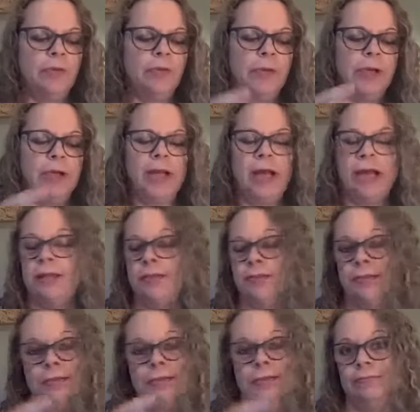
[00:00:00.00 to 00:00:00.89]
from what I
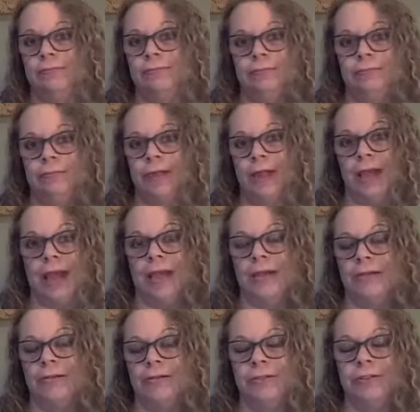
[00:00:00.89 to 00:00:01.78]
don't
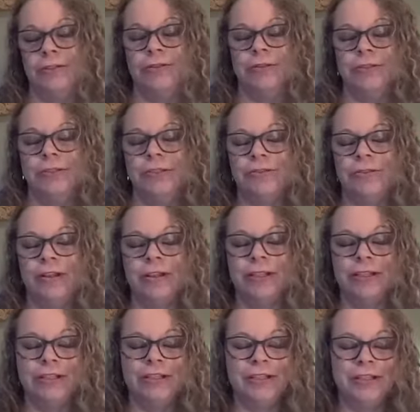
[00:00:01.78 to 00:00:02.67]
I don't do
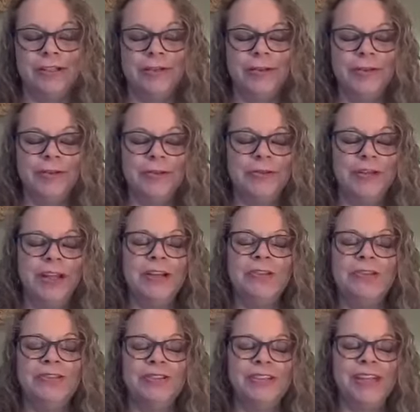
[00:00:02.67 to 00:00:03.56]
astrology, so I don't
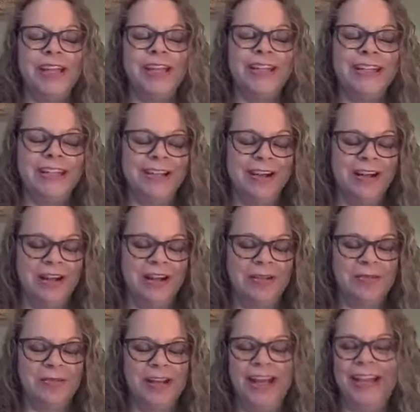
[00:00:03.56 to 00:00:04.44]
understand it
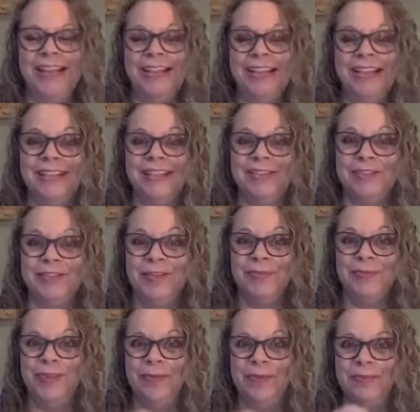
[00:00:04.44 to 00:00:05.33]
all, but I listen to
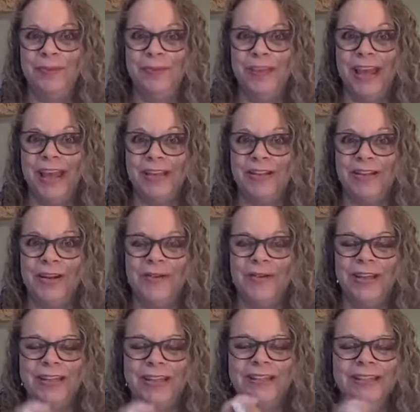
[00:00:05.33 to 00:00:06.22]
the people that
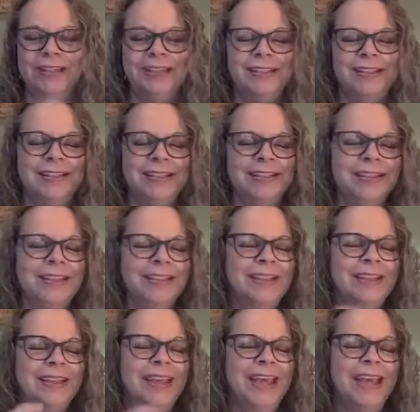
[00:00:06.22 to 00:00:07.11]
know it.
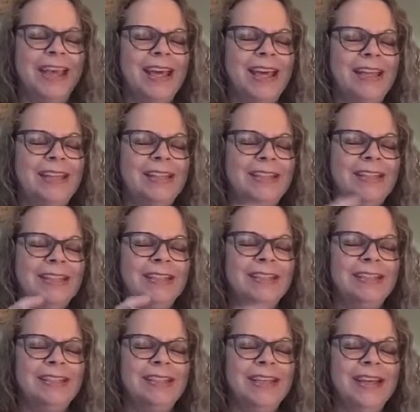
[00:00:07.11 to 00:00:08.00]
And
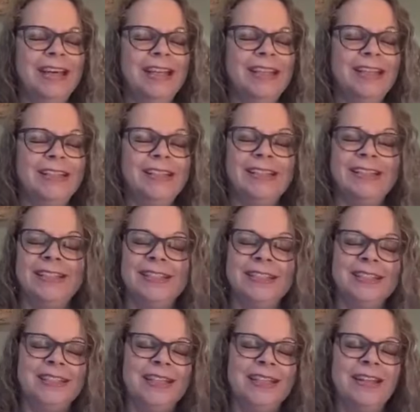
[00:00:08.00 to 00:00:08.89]
yeah,
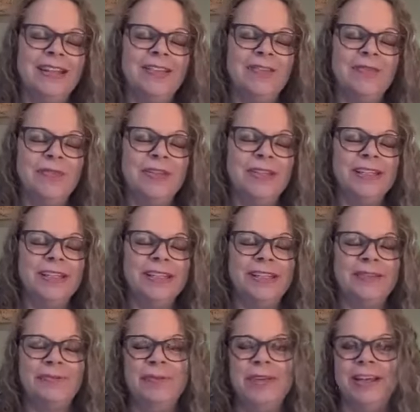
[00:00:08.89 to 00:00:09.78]
that's another one
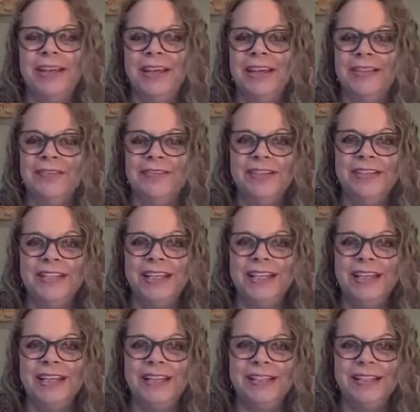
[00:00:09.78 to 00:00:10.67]
that can be kind of
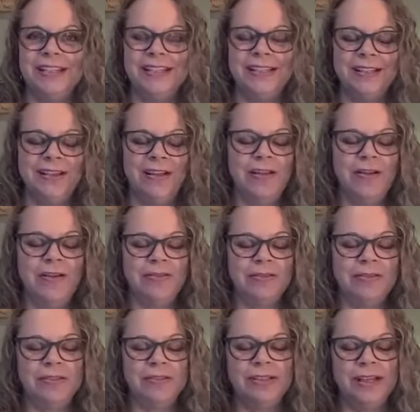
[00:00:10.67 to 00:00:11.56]
intense.
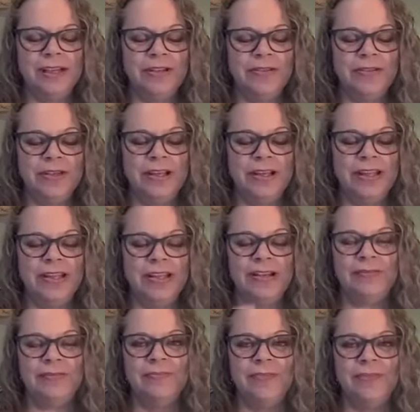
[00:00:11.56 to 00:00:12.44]
So there's a lot going on
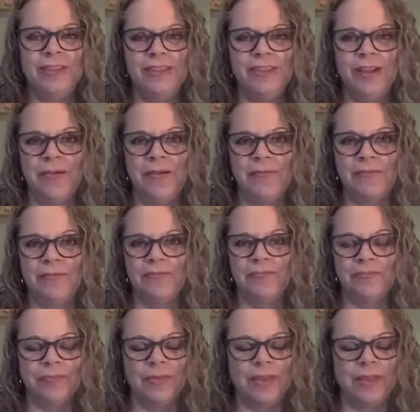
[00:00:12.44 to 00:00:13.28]
there. So